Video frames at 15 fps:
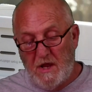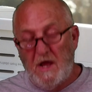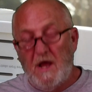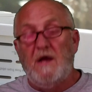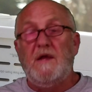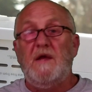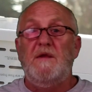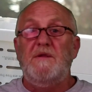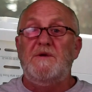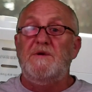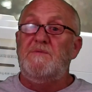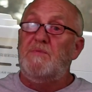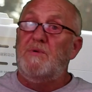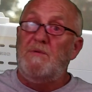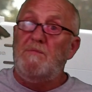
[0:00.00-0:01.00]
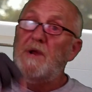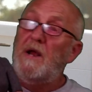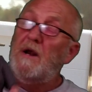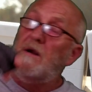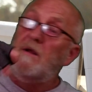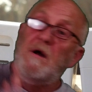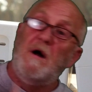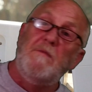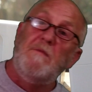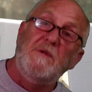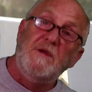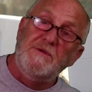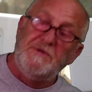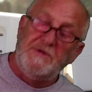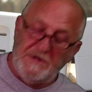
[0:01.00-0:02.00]
again, just put them down in the
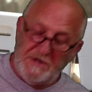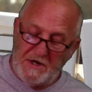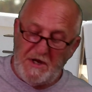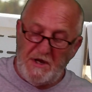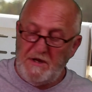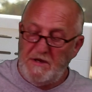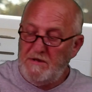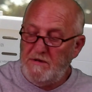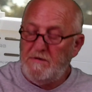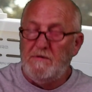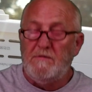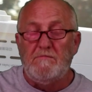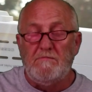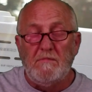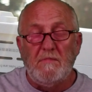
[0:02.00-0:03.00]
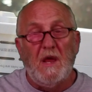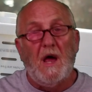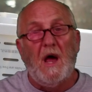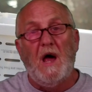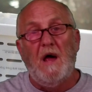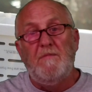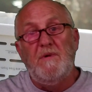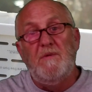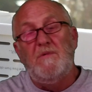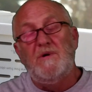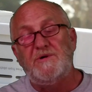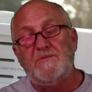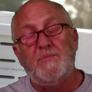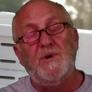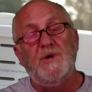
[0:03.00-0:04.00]
comments, and I'd be much
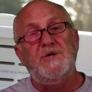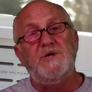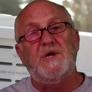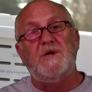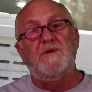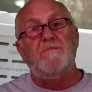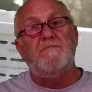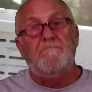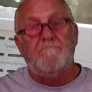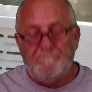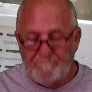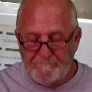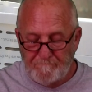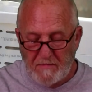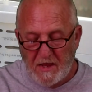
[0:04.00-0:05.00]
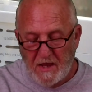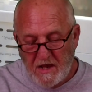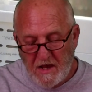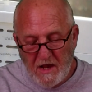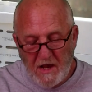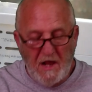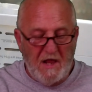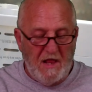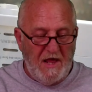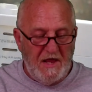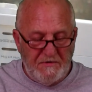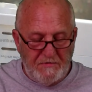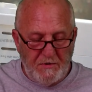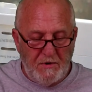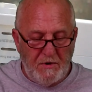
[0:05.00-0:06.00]
appreciated. Thanks
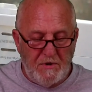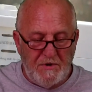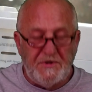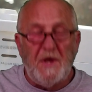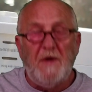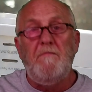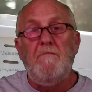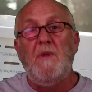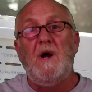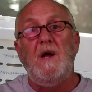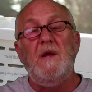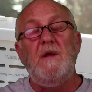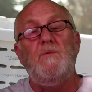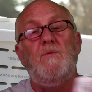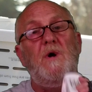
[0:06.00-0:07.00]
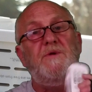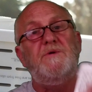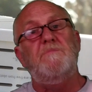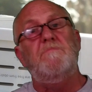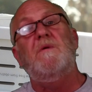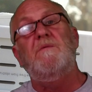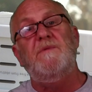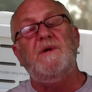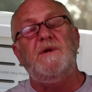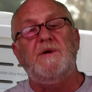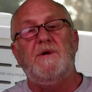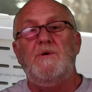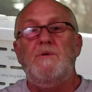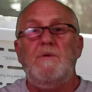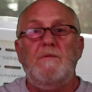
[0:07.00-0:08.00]
for stopping by and watching my
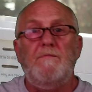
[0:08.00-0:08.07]
video.